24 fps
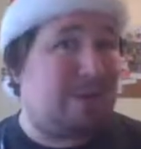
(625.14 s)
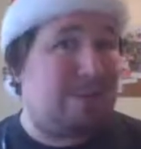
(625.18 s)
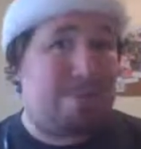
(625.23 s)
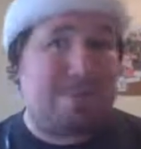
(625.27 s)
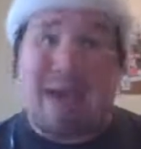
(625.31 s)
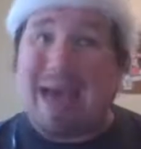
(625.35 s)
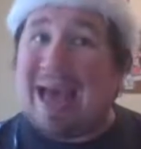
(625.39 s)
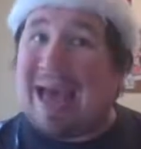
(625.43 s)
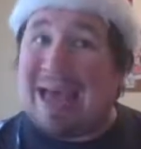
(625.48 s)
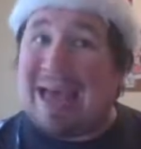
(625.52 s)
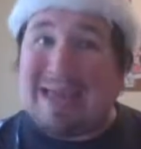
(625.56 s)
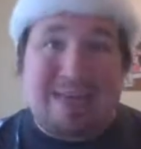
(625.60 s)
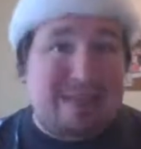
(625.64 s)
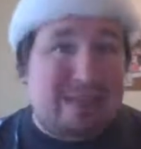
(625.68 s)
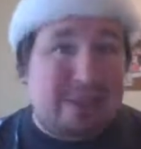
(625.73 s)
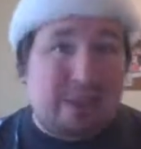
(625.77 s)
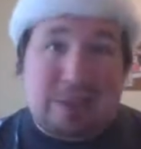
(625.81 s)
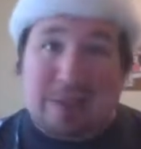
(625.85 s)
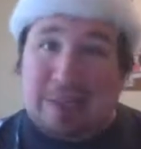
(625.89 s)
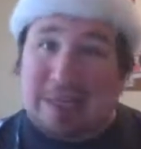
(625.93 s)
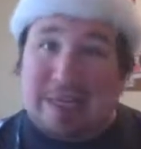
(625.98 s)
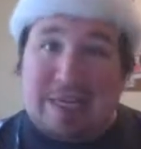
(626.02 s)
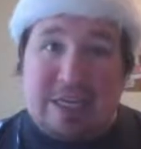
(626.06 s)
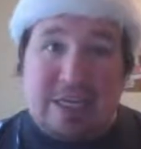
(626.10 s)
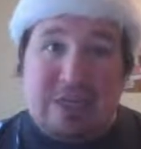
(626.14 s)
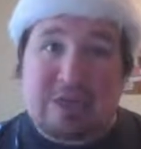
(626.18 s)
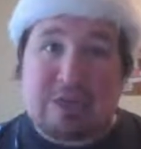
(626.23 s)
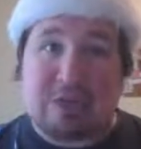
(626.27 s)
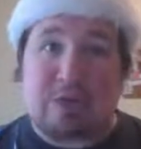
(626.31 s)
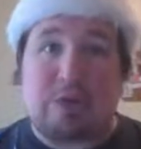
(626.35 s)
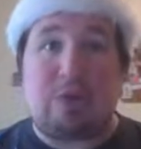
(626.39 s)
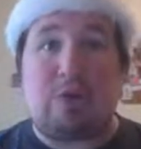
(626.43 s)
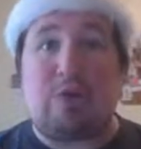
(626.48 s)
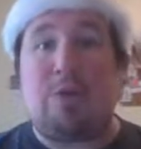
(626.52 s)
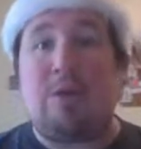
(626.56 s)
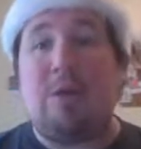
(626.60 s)
patent the
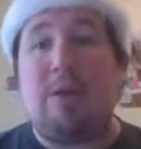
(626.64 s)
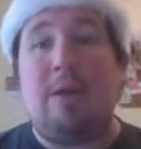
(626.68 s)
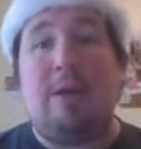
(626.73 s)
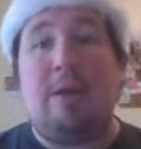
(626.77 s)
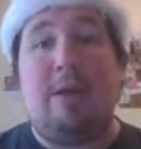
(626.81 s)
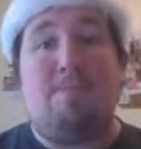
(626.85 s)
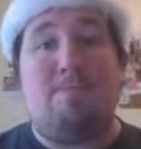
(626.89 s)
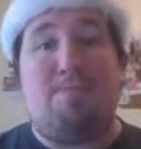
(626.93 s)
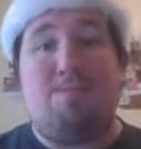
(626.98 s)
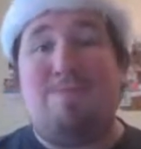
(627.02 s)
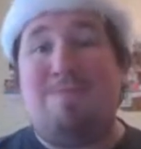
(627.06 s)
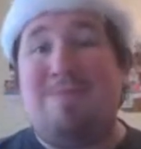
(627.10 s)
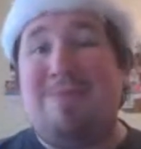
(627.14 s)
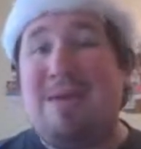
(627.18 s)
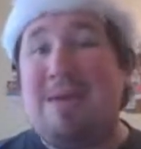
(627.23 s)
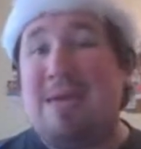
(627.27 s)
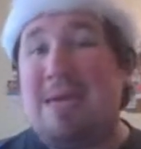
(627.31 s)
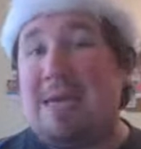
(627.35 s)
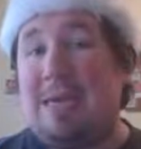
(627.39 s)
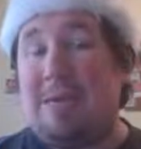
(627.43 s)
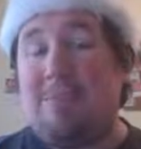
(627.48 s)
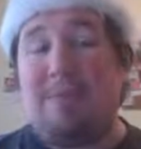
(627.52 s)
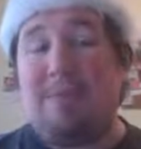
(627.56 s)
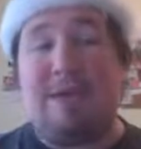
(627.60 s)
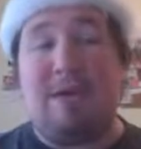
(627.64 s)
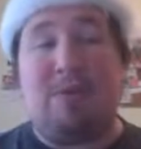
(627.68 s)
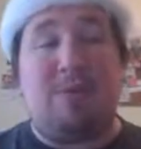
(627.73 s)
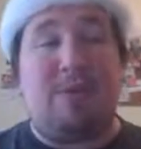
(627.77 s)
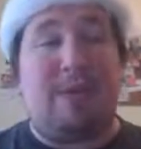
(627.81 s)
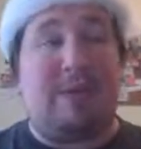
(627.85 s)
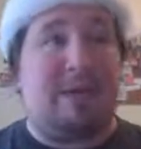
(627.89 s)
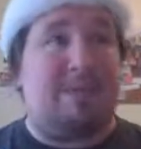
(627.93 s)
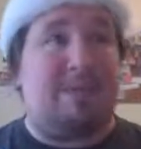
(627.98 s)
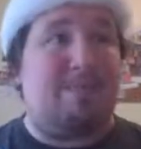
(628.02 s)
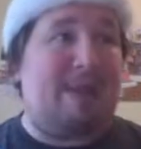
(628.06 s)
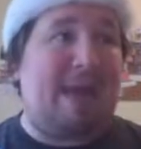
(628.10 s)
laser, maybe
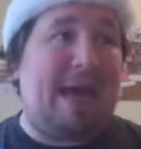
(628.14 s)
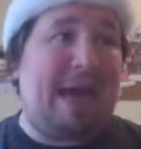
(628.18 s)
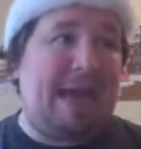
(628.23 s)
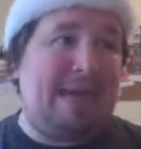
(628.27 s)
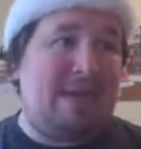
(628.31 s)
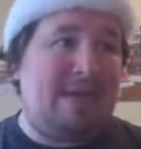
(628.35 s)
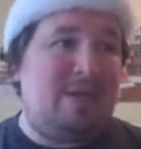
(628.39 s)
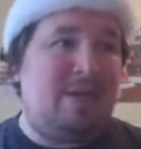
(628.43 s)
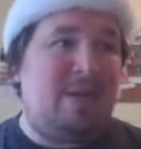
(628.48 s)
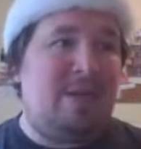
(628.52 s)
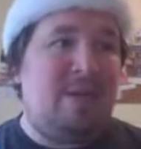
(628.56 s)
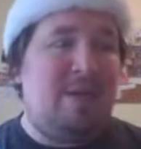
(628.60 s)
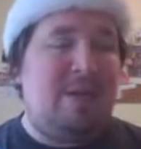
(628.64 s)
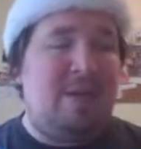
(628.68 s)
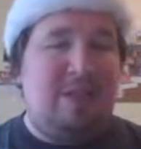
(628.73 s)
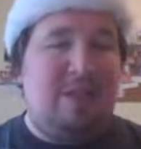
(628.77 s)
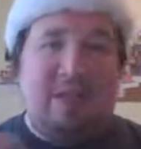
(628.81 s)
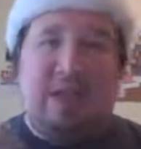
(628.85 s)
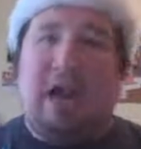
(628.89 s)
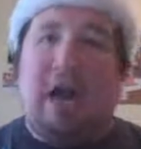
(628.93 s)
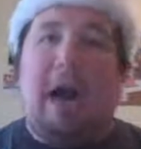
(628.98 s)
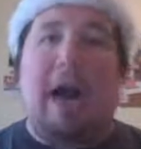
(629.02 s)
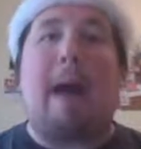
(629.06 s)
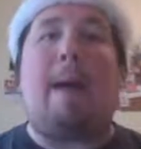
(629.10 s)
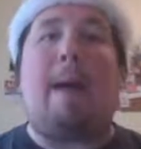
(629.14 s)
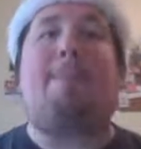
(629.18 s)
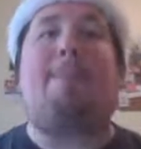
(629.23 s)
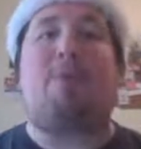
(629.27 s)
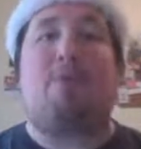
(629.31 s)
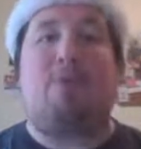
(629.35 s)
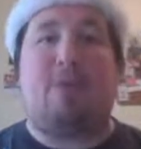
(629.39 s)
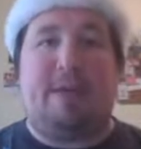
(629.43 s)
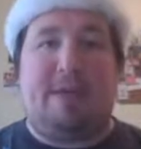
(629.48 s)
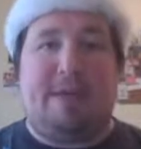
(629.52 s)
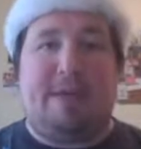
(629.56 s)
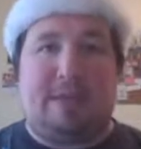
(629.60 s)
we can patent the
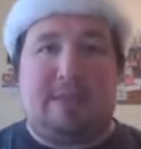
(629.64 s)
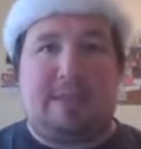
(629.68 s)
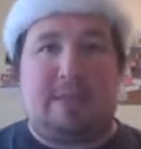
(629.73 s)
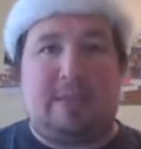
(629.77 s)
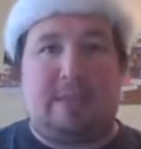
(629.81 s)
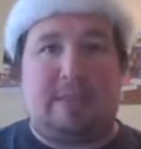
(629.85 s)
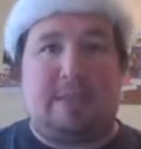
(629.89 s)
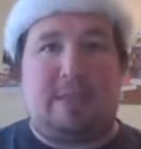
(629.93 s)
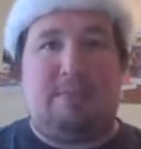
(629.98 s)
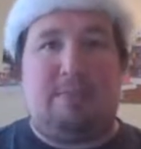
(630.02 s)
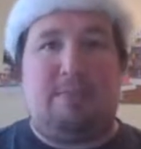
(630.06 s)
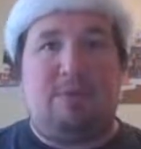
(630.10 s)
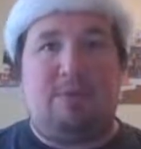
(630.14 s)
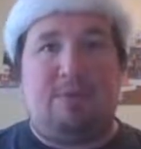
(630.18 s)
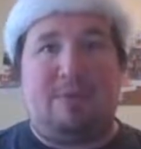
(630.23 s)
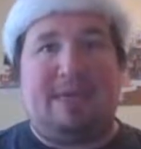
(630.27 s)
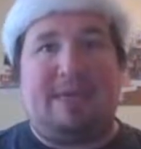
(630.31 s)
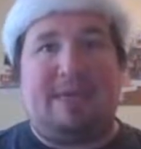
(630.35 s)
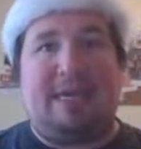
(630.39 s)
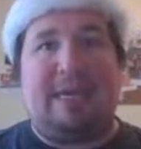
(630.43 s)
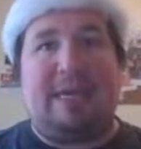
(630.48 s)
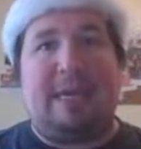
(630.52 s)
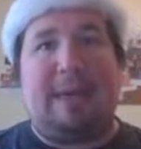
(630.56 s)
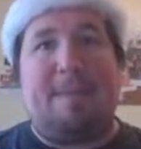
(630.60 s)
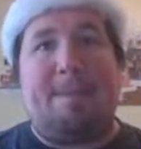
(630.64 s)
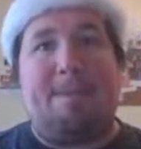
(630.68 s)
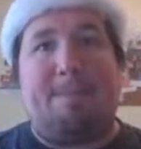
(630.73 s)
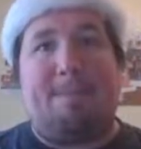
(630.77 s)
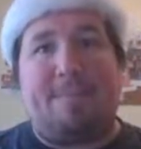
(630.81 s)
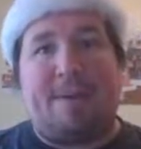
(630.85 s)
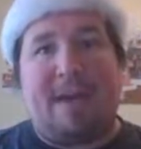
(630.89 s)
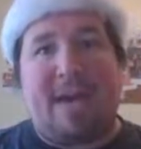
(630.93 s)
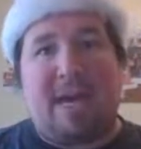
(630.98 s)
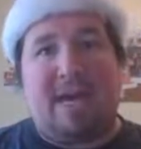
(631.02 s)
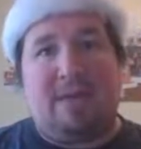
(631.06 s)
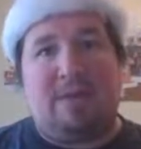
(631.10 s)
operating system, but we can't
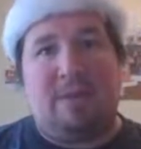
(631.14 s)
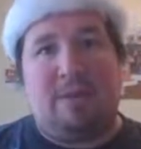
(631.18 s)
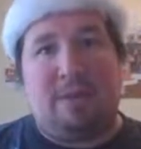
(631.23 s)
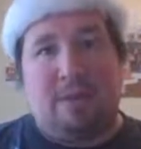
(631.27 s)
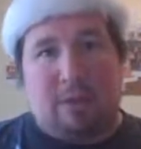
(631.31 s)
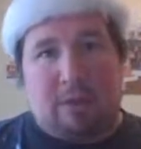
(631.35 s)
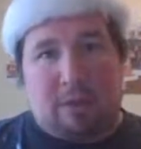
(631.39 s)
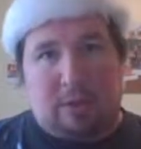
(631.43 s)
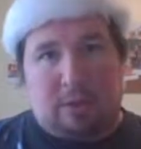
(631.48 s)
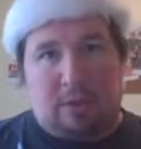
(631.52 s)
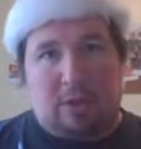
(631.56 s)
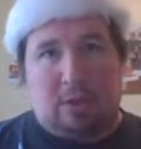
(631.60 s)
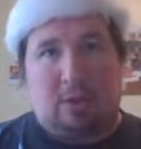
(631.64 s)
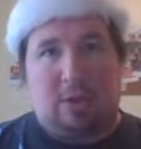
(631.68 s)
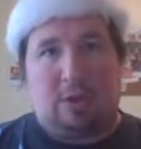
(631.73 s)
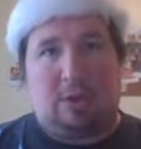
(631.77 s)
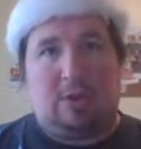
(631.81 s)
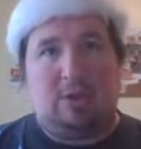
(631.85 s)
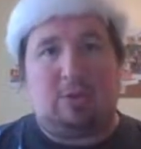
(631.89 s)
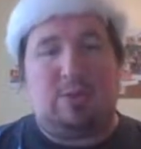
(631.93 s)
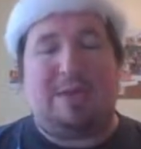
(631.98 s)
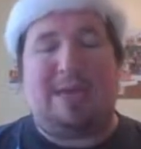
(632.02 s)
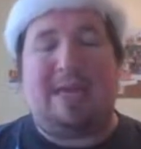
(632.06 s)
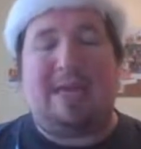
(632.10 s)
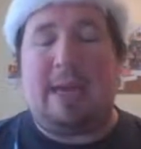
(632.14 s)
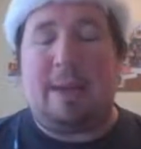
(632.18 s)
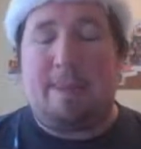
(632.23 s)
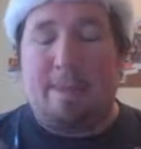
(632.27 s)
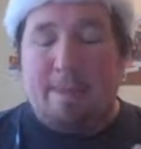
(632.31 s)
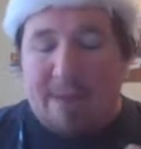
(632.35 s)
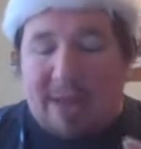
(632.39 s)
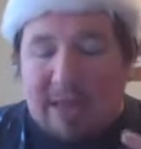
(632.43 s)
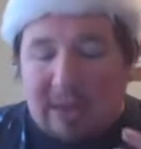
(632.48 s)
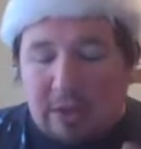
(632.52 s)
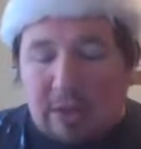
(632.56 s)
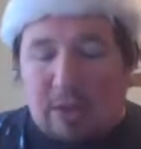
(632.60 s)
patent the cars. We can't
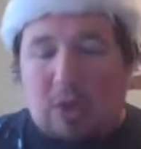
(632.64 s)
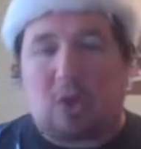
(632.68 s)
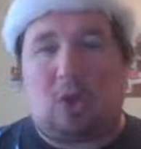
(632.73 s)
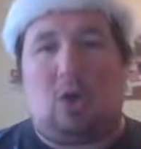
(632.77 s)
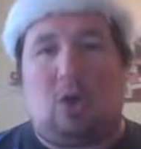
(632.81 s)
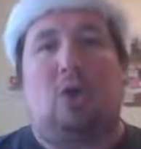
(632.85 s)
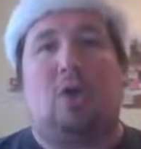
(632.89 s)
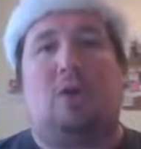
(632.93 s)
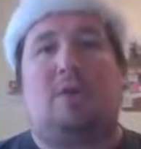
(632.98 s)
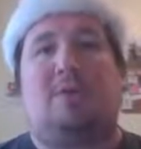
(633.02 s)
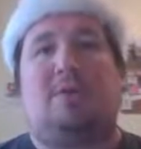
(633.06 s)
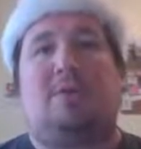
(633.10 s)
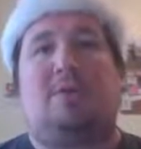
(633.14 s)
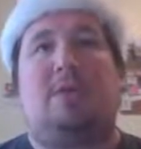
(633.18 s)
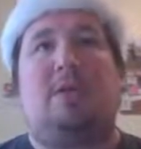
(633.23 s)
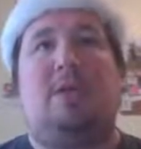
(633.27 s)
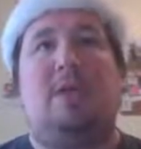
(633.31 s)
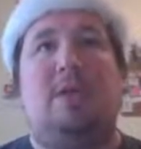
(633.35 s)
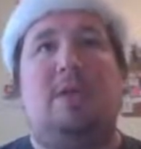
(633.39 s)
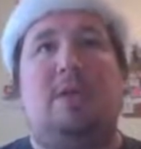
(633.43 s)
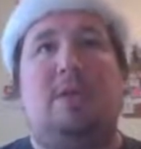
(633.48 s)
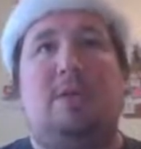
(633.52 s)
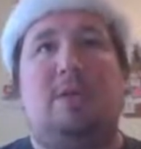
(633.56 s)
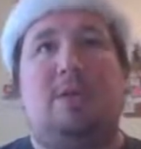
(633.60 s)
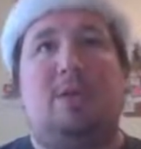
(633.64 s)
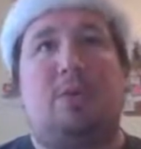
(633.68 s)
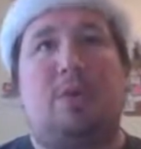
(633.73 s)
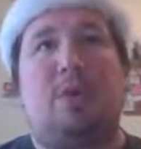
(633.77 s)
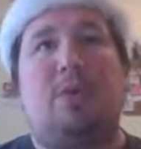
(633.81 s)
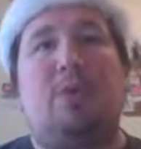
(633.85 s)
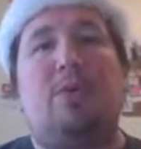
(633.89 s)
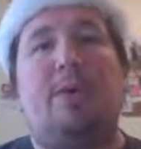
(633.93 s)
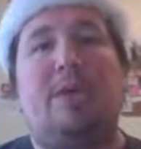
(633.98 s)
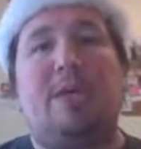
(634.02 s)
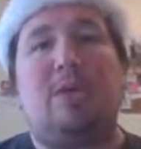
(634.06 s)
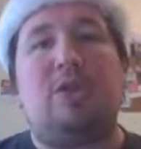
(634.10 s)
make the cars. So we're
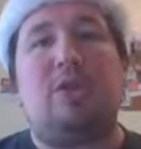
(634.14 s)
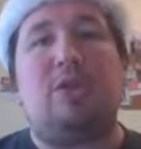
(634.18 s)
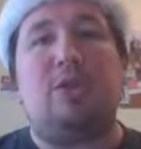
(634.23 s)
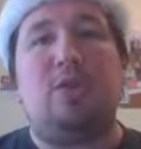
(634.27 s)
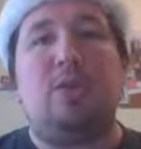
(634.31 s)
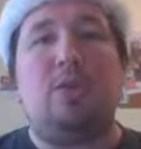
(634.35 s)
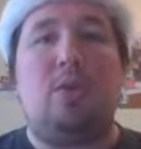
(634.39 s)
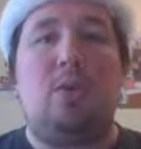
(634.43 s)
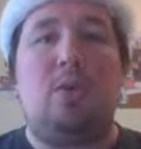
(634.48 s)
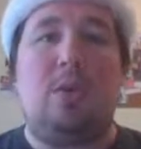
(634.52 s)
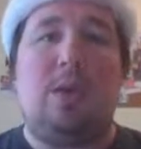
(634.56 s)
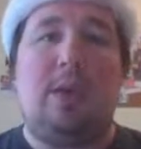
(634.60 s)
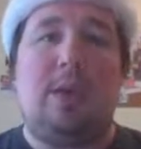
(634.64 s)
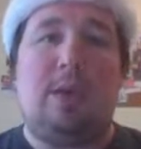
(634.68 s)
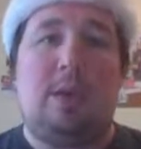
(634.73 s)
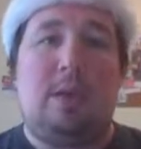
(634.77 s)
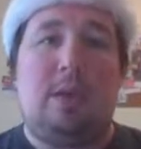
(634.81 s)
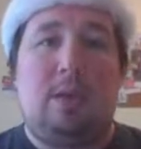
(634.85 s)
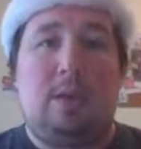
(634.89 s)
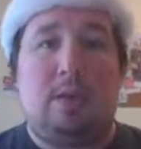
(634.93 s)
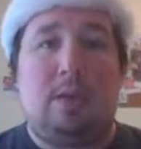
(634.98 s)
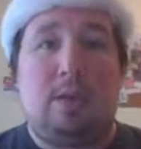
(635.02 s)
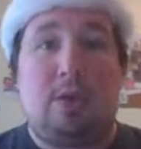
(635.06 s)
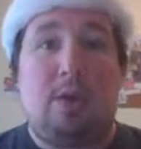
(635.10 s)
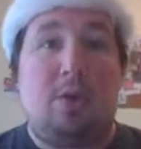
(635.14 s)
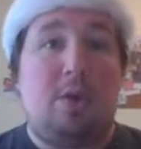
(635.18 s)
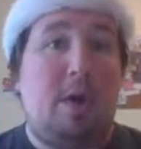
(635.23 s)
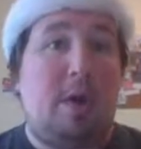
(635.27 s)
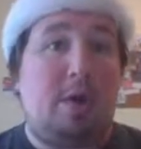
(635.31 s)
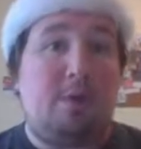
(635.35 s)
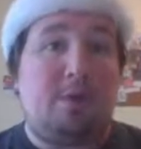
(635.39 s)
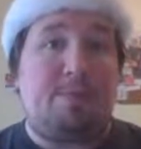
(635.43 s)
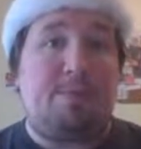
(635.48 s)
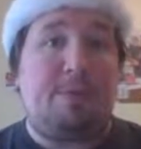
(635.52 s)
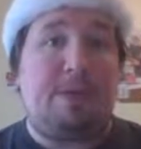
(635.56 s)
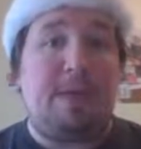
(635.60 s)
going to go to
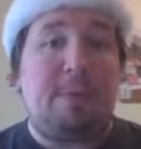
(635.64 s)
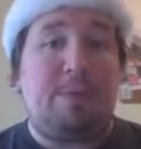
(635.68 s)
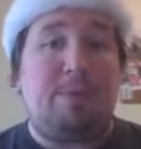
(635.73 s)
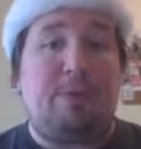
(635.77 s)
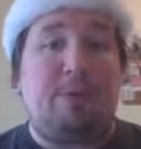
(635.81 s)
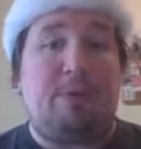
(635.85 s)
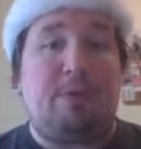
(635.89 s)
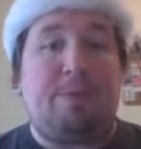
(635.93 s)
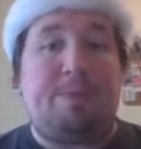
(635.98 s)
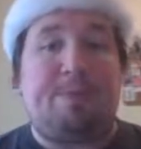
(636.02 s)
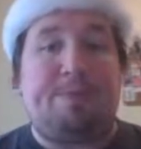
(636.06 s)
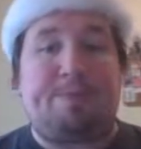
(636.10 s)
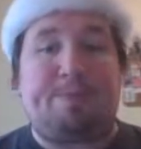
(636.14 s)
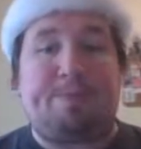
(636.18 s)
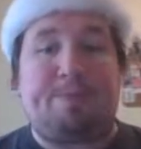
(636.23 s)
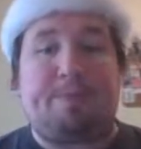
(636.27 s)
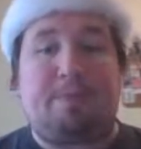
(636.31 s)
other people.